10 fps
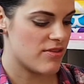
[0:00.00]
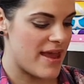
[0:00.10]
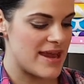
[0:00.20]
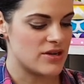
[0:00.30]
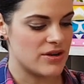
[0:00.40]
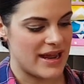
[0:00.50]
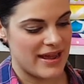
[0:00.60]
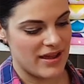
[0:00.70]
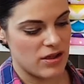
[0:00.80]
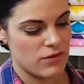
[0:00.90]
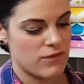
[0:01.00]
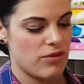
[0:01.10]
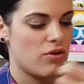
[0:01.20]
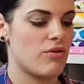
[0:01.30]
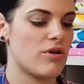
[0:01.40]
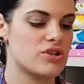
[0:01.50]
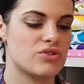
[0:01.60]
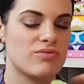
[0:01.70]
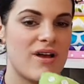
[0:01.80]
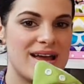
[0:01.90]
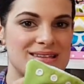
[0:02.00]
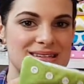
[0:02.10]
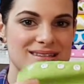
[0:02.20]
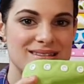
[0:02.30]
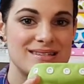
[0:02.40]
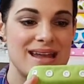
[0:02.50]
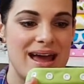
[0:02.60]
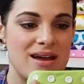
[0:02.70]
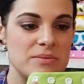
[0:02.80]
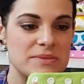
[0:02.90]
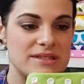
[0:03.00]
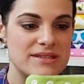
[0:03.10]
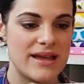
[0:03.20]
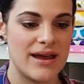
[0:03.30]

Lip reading: they don't have the crotch rise snaps.